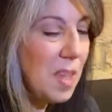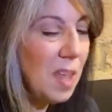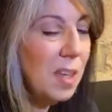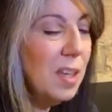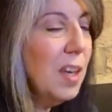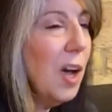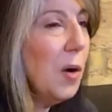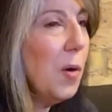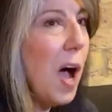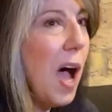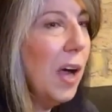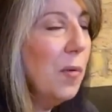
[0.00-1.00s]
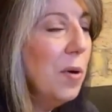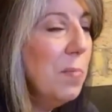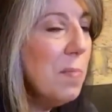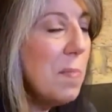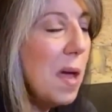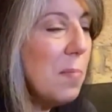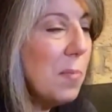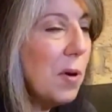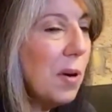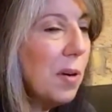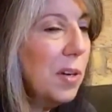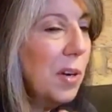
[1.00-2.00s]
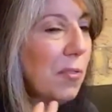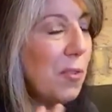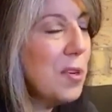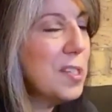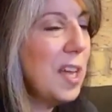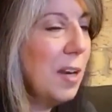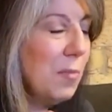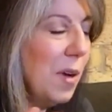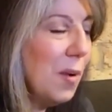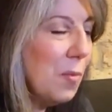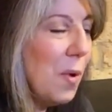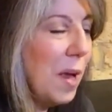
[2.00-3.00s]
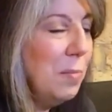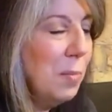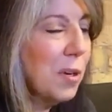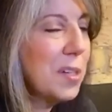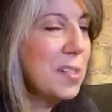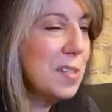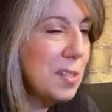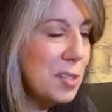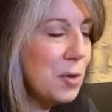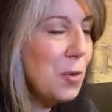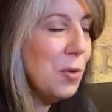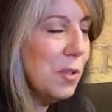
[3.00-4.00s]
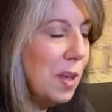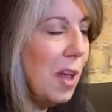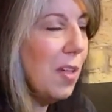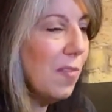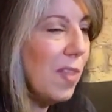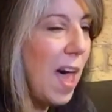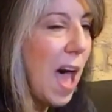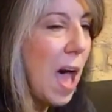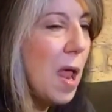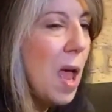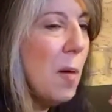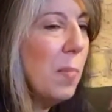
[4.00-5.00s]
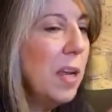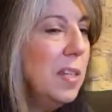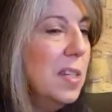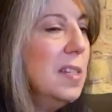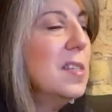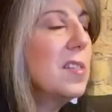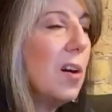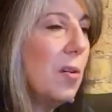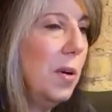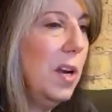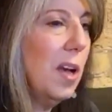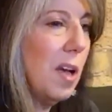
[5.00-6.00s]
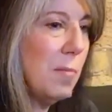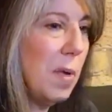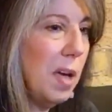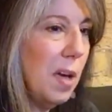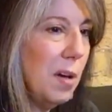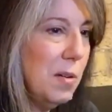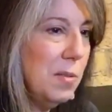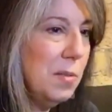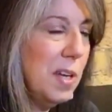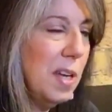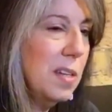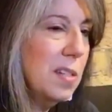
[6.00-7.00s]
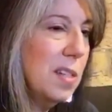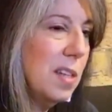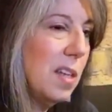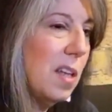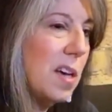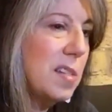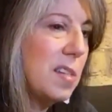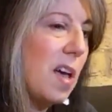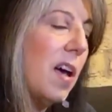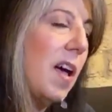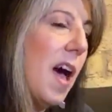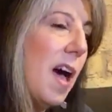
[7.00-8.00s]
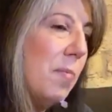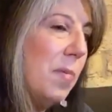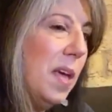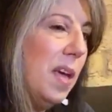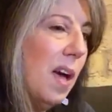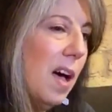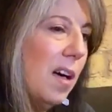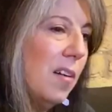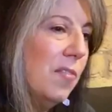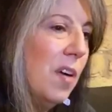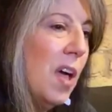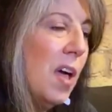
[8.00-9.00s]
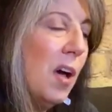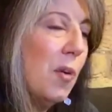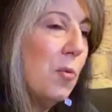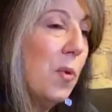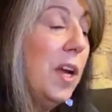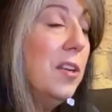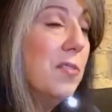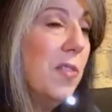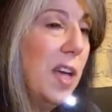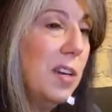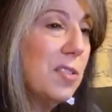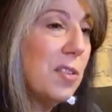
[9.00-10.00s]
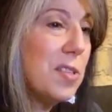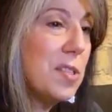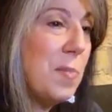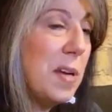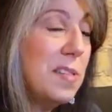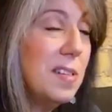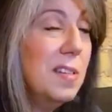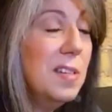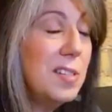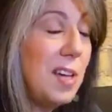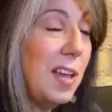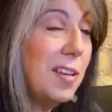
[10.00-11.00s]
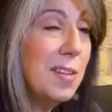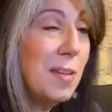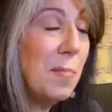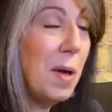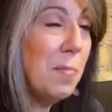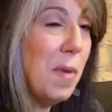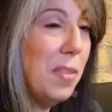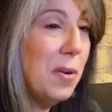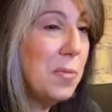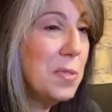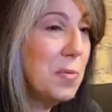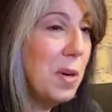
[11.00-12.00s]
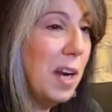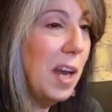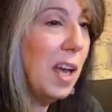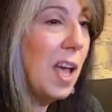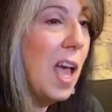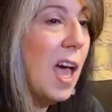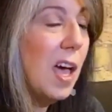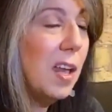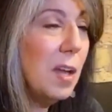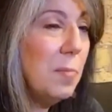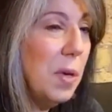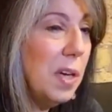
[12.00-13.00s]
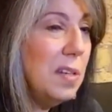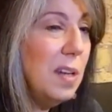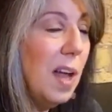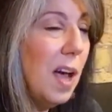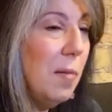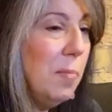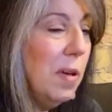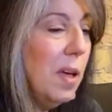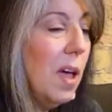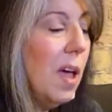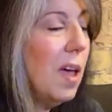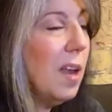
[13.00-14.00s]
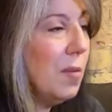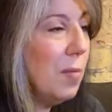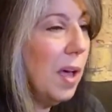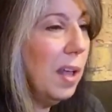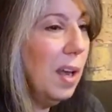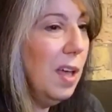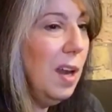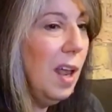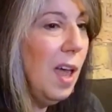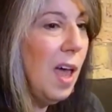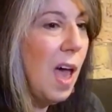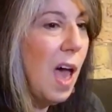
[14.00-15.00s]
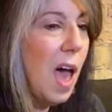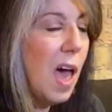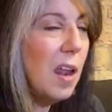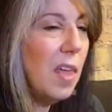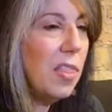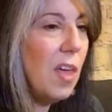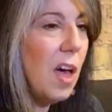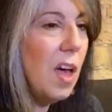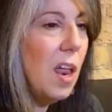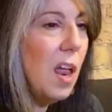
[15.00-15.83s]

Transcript: you know, I remember, you know, of course I, I read books in school and all of that, but I didn't start reading on my own until I saw a copy of Rage of Angels by Sidney Sheldon that my mother was reading. And I picked it up and I read it and I thought,